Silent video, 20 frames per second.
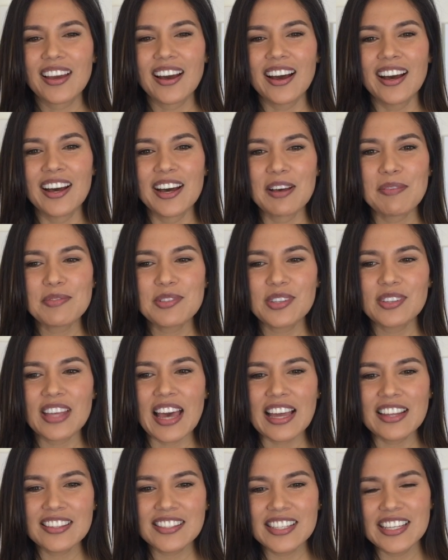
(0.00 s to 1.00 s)
So
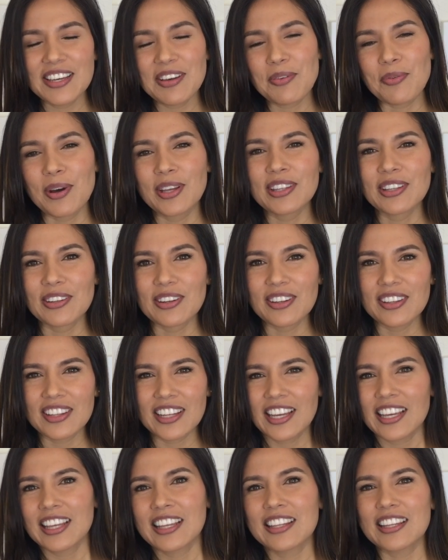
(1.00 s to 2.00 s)
that's like one
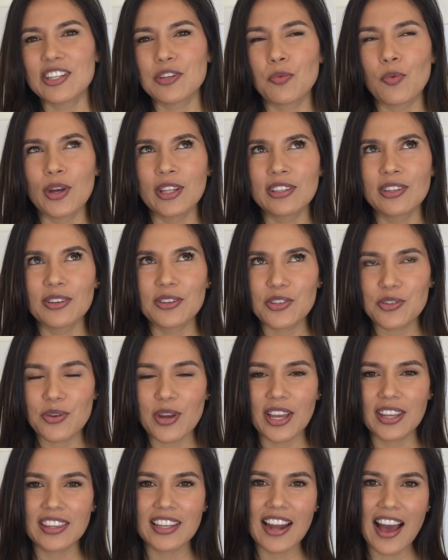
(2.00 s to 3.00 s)
little
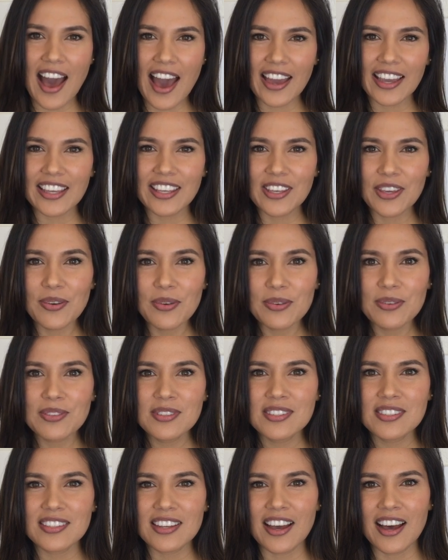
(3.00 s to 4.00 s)
trick that I
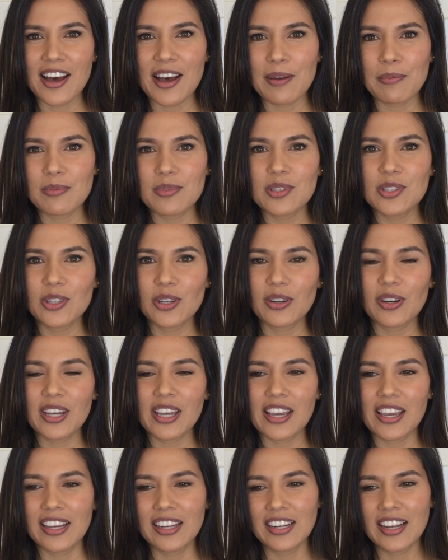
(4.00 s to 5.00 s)
used
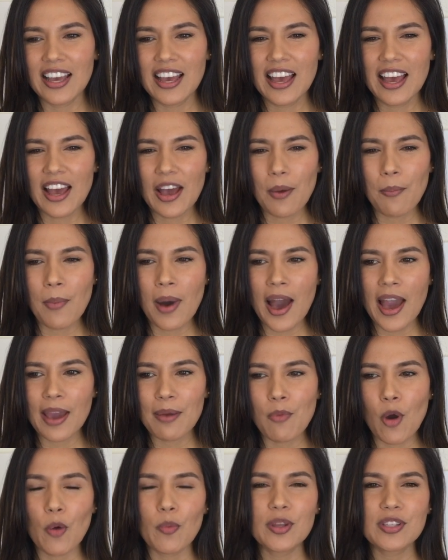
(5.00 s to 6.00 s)
during my
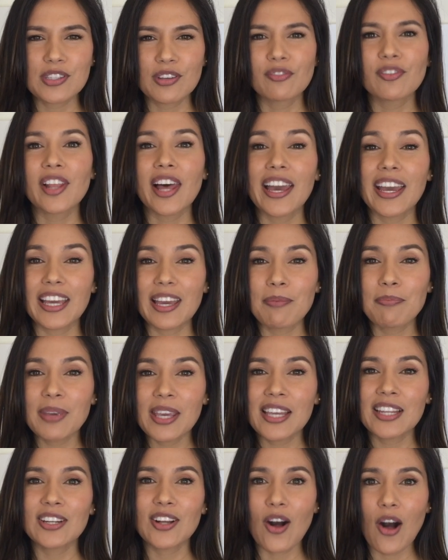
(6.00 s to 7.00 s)
moments of like
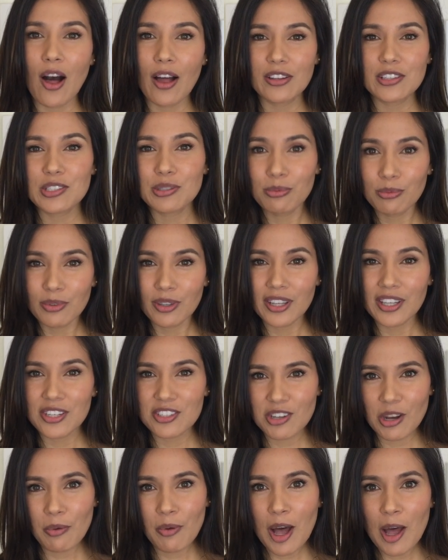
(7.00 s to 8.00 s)
being called to really
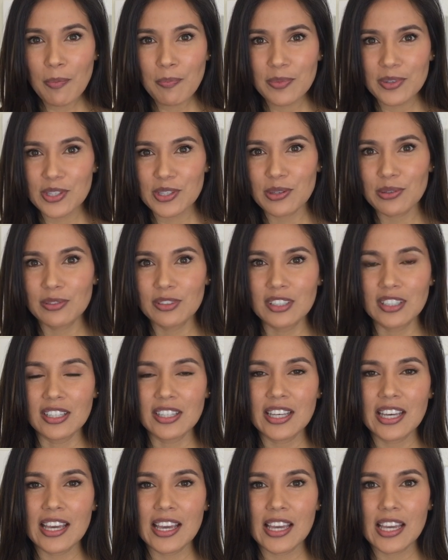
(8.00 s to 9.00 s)
show up, to
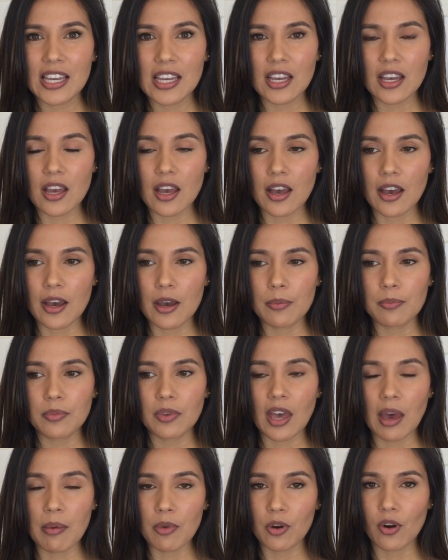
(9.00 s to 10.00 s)
really
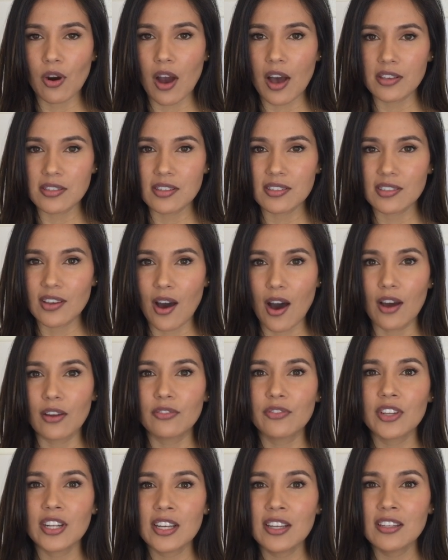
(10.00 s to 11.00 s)
come across as
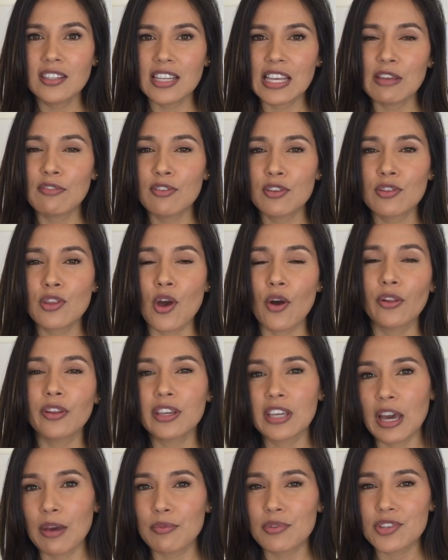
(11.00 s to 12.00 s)
confident, even though
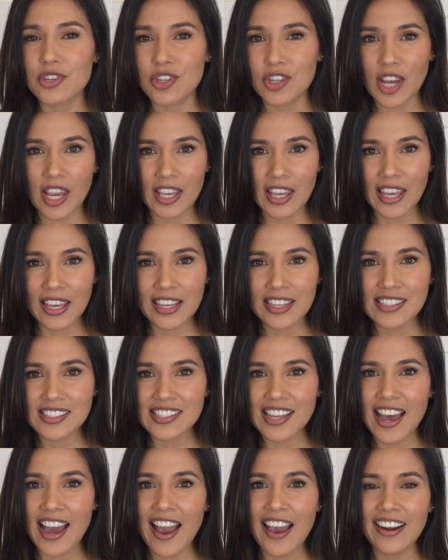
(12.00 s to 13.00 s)
like I was shaking
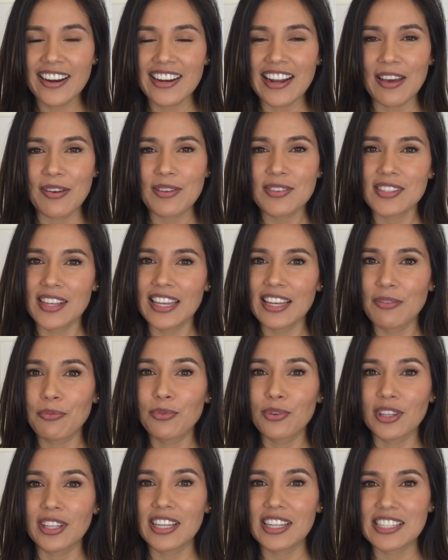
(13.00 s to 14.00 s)
inside and I was like
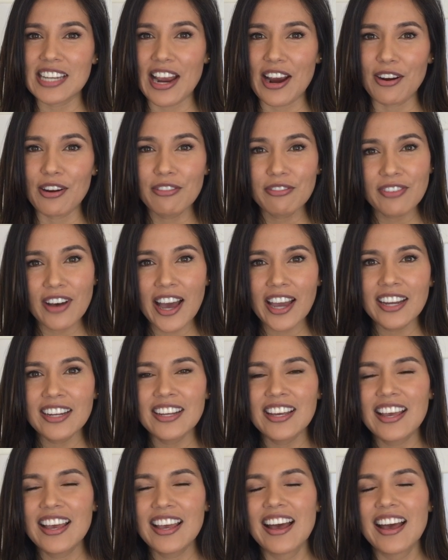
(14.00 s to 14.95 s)
really terrified.